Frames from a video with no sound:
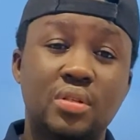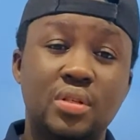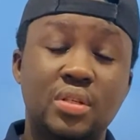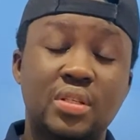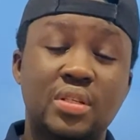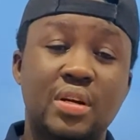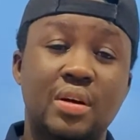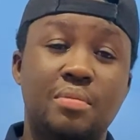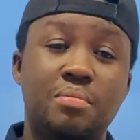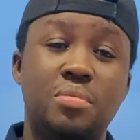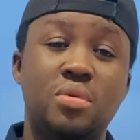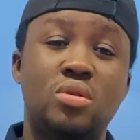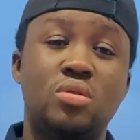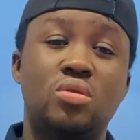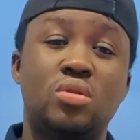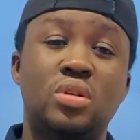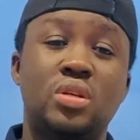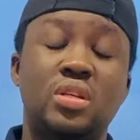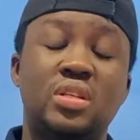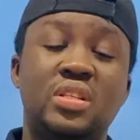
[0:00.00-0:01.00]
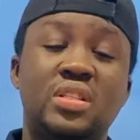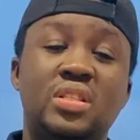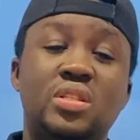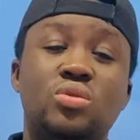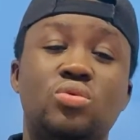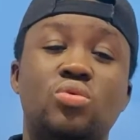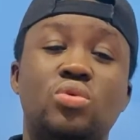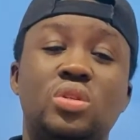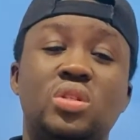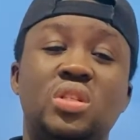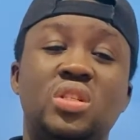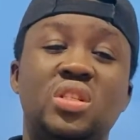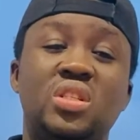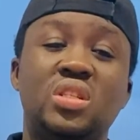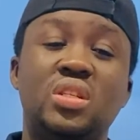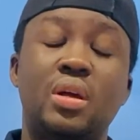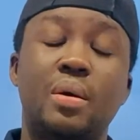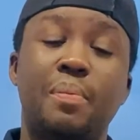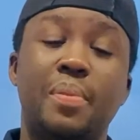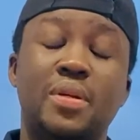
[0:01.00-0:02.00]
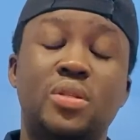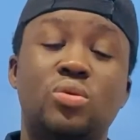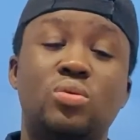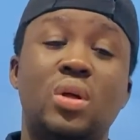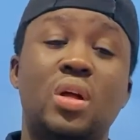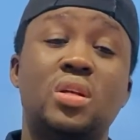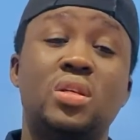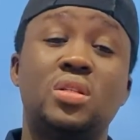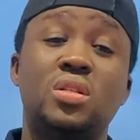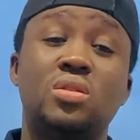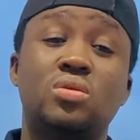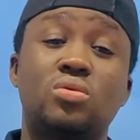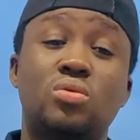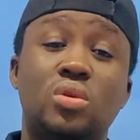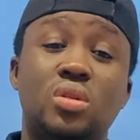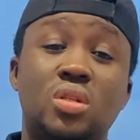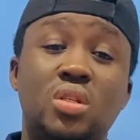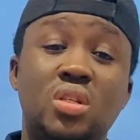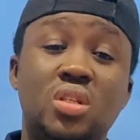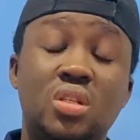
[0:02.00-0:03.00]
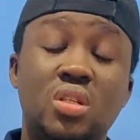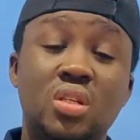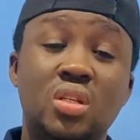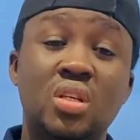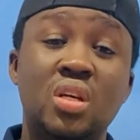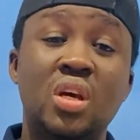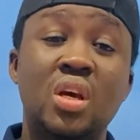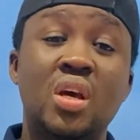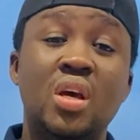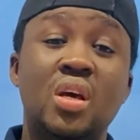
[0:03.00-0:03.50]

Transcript: it can be on a disease condition, a particular disease condition,